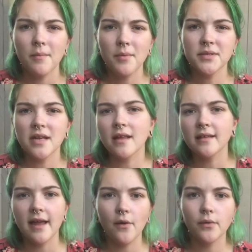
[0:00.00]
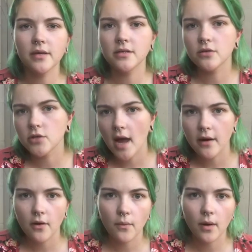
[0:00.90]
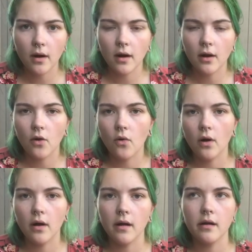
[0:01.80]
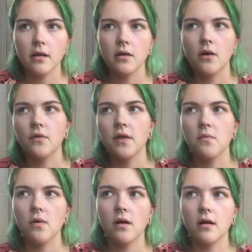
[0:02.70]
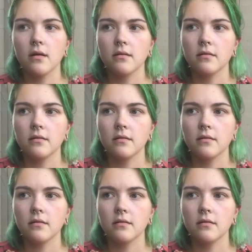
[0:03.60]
people saying like they only do shadow work, or they work